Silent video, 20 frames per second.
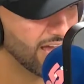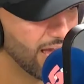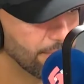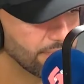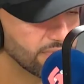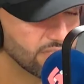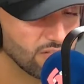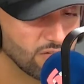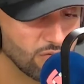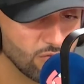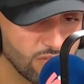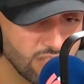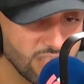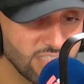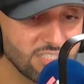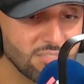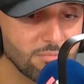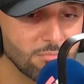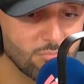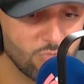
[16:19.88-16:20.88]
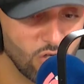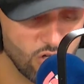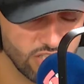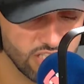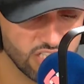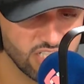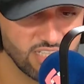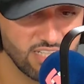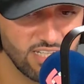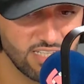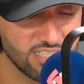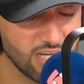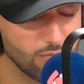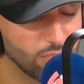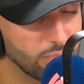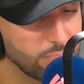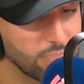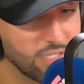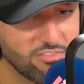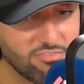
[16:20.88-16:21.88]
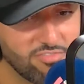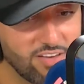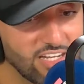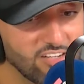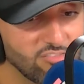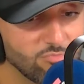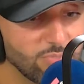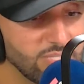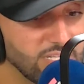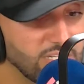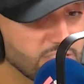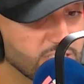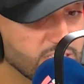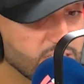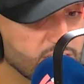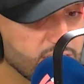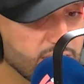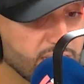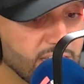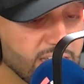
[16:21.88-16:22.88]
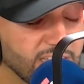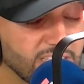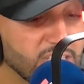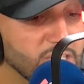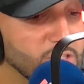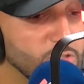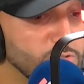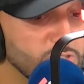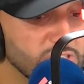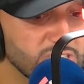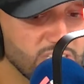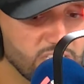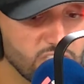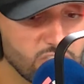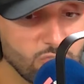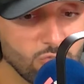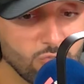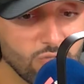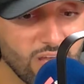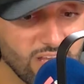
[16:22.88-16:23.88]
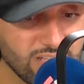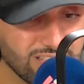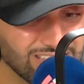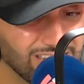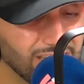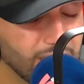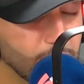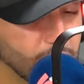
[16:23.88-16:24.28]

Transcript: absolutely demolished Leeds. I'm a big fan of Bielsa's, and they did lose 6-2 last year,